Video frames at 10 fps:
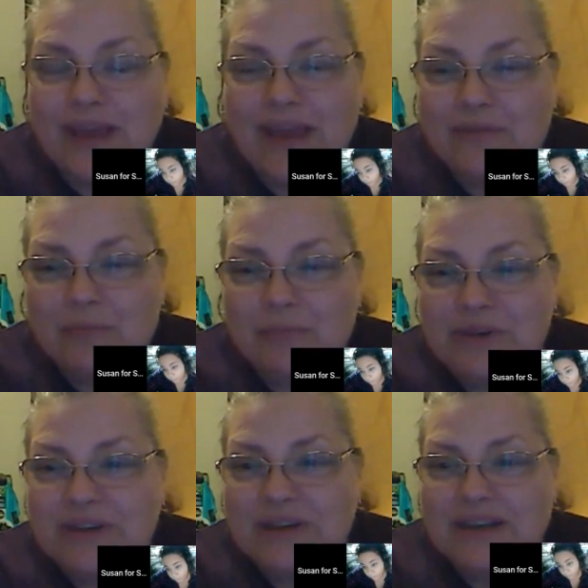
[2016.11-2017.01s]
I haven't
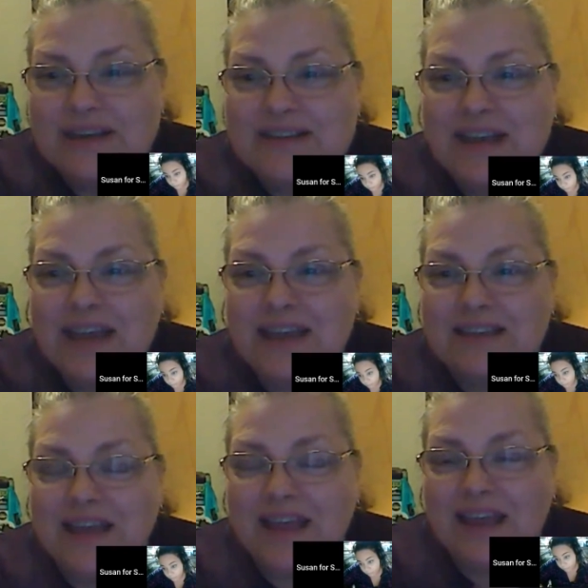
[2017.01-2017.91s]
been taking
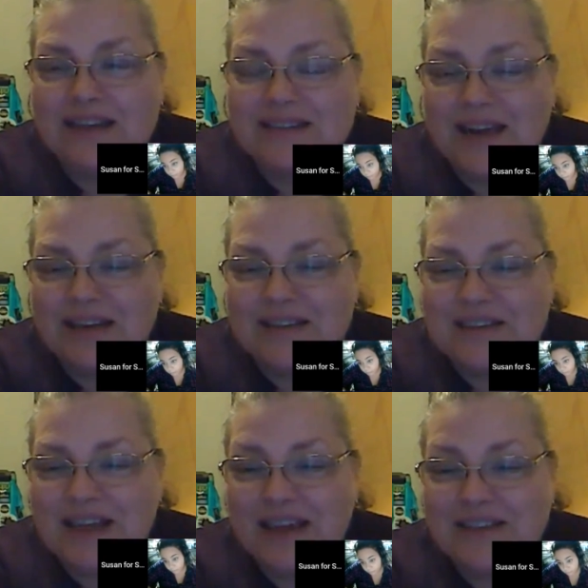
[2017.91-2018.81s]
the eggs out of the
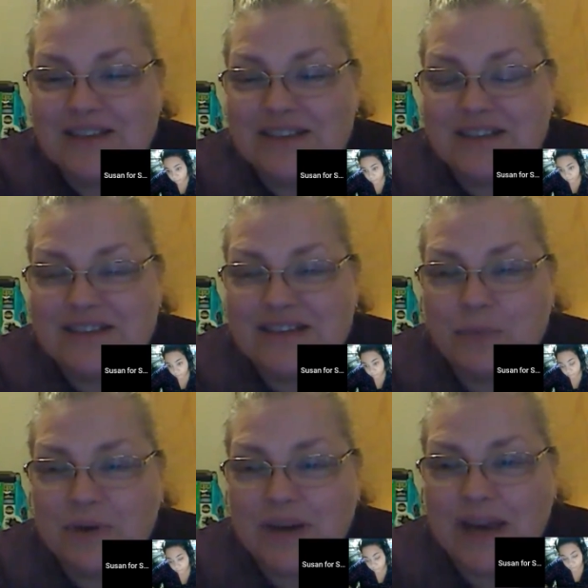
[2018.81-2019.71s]
tank just to see
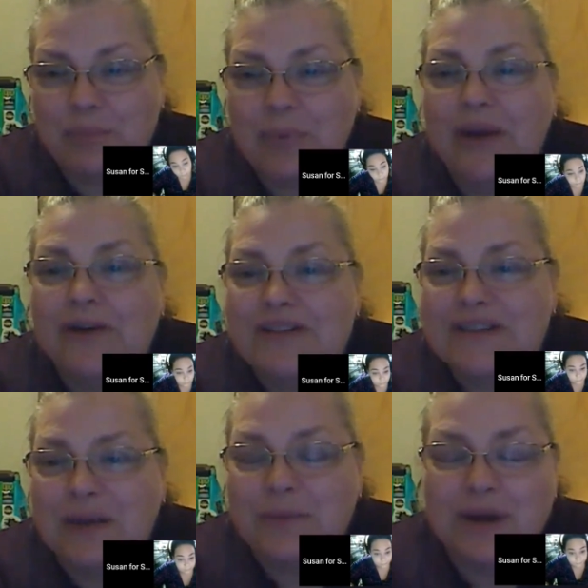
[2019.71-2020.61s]
what kind of parents
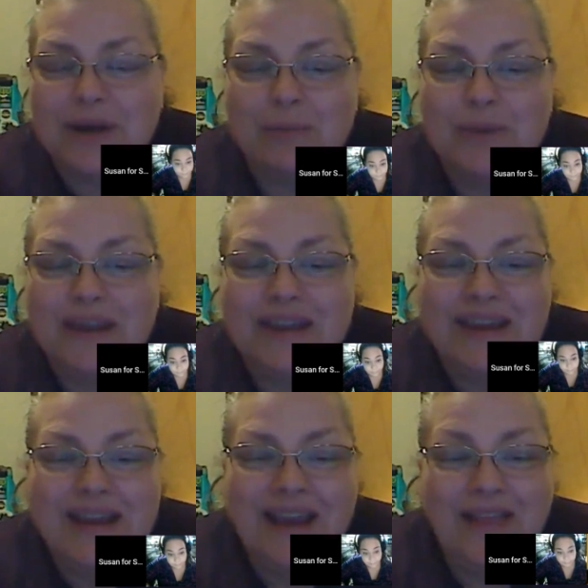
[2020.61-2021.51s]
they were going to be.
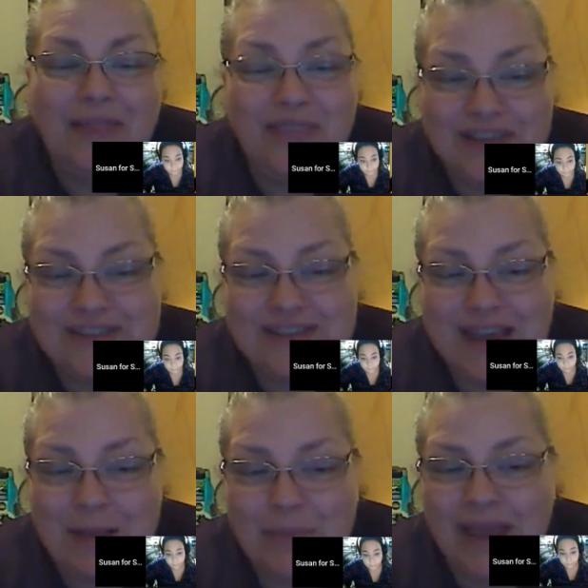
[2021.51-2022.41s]
And this
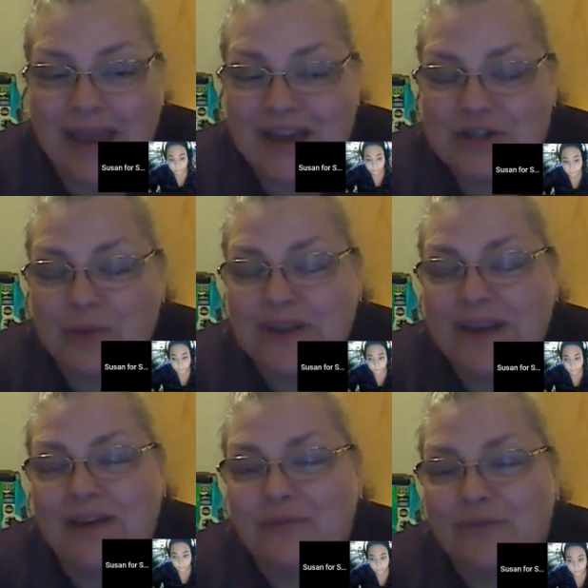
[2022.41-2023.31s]
time I actually
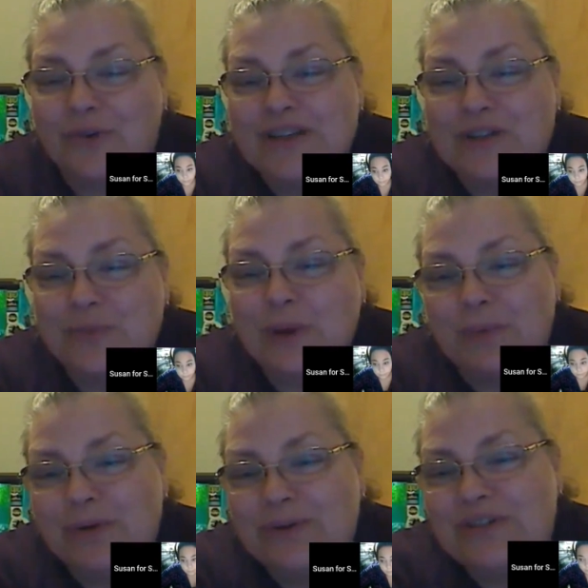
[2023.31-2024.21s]
got free
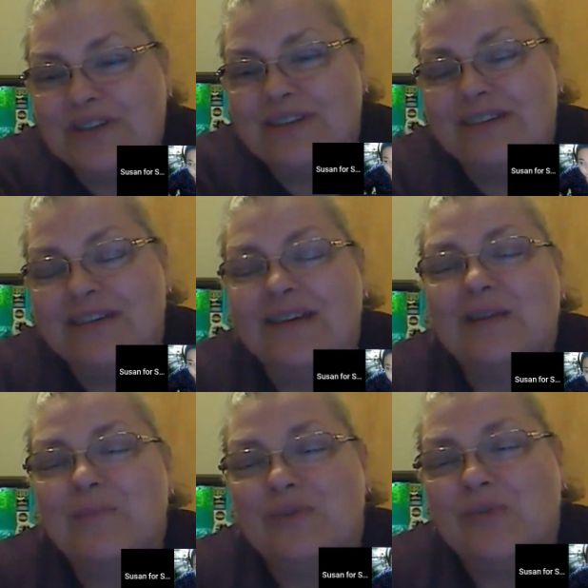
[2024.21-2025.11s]
swimmers
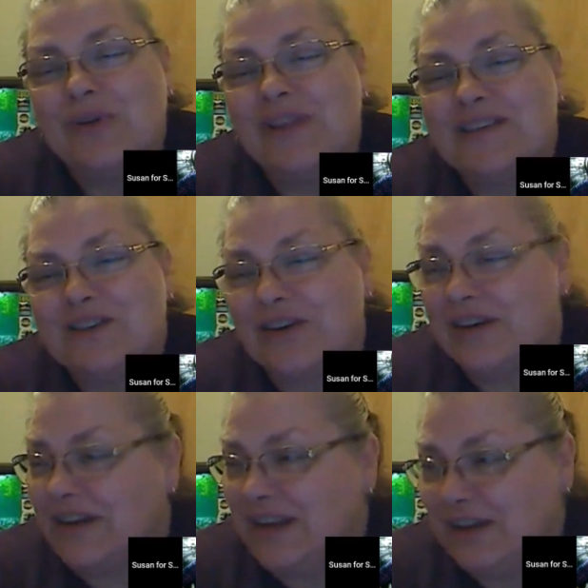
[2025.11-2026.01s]
before they
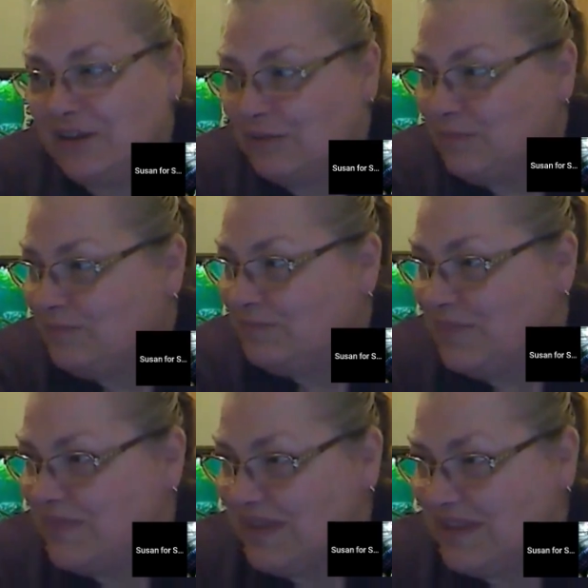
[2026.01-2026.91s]
started eating them.
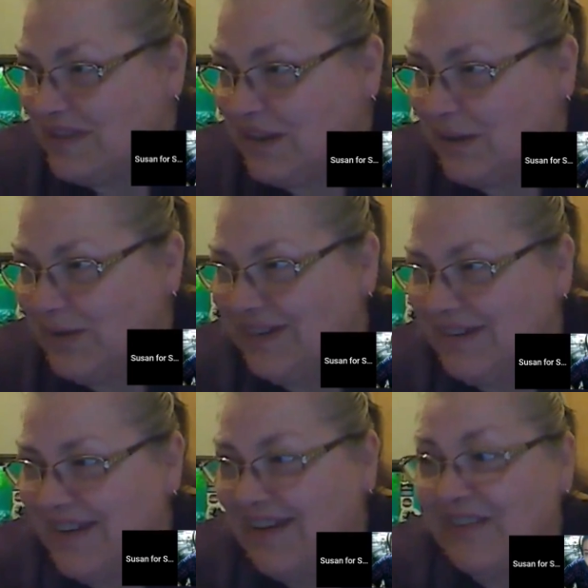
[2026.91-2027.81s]
So
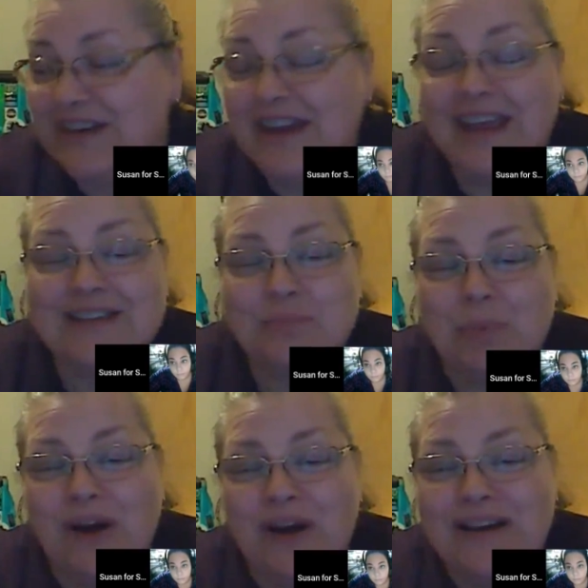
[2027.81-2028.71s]
the next
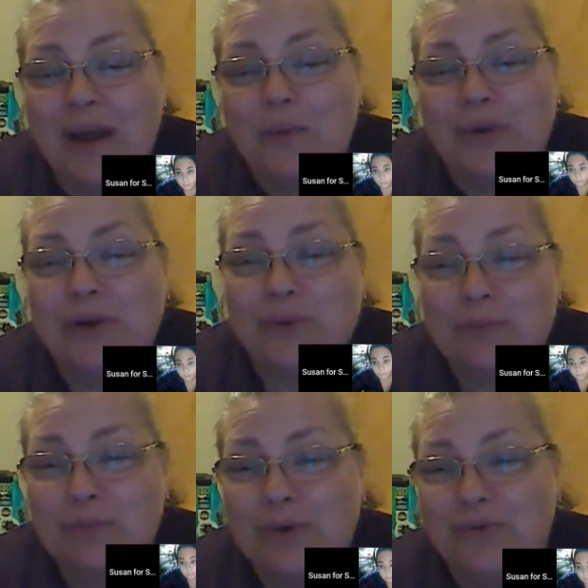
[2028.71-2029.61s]
spawn, I will
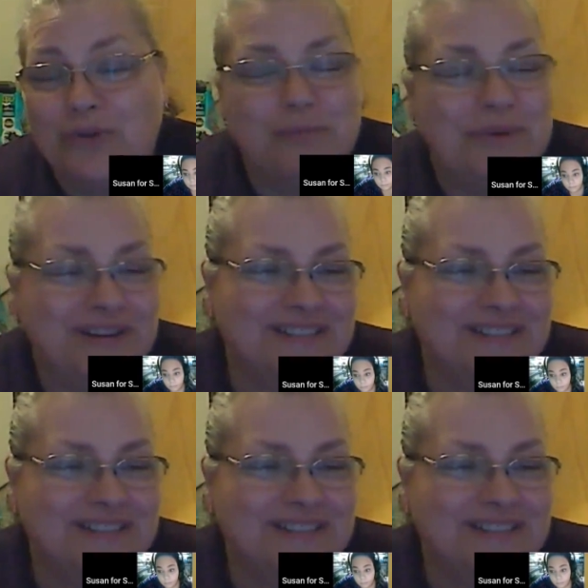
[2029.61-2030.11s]
remove them.